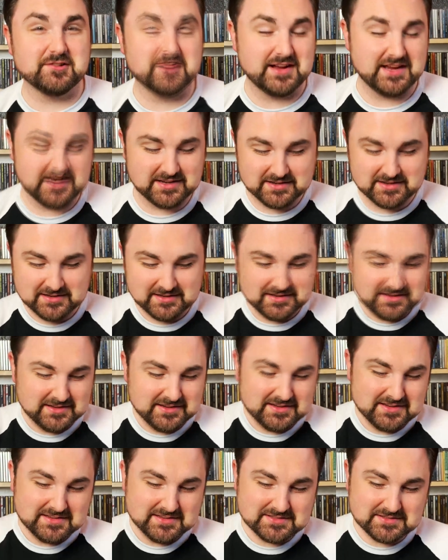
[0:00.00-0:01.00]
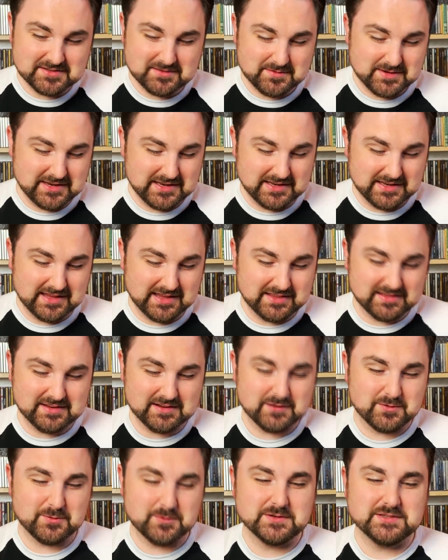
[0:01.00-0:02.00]
right? So, I mean, and then
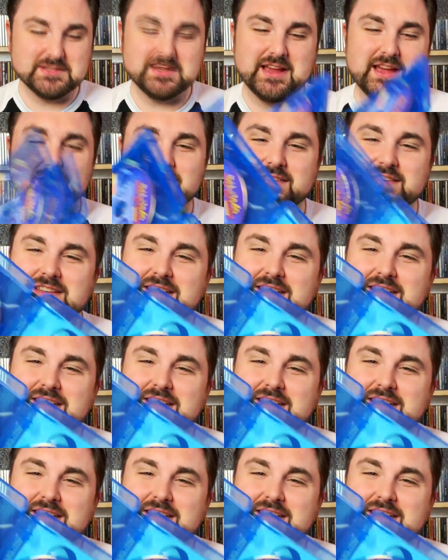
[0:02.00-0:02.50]
of course you have the